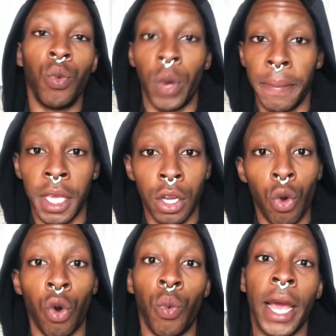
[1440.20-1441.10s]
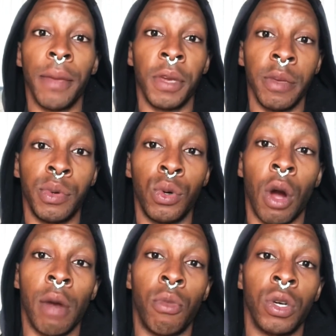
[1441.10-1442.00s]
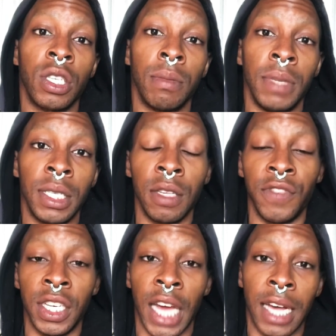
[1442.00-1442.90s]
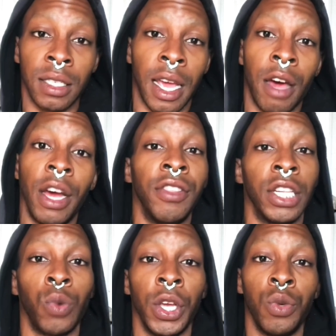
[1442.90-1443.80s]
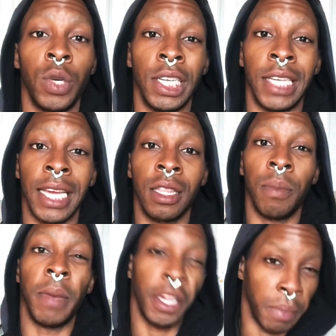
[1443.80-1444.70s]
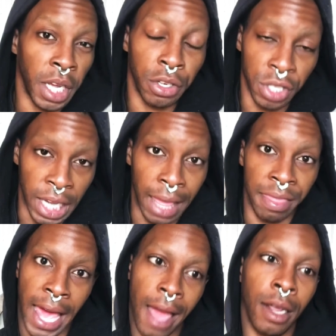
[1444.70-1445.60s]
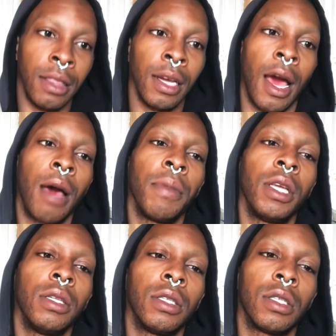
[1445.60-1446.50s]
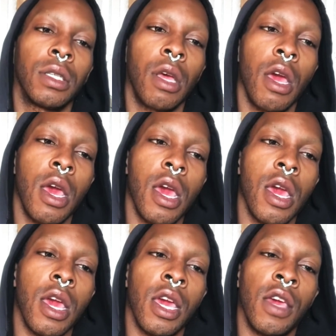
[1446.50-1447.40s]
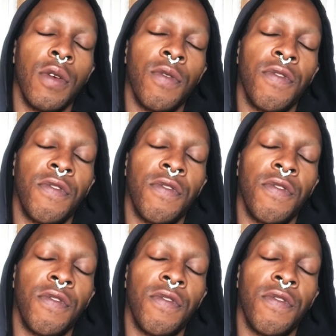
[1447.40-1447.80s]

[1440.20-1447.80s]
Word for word: women or white people are more submissive and docile and that's why you want to date them make me understand that in the comments if